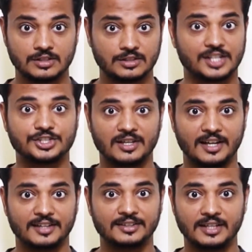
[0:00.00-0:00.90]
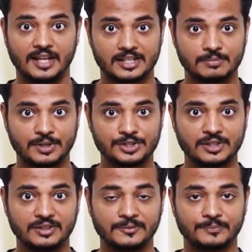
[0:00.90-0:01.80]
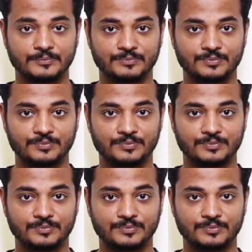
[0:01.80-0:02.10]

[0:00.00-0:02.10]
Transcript: such a lengthy expression.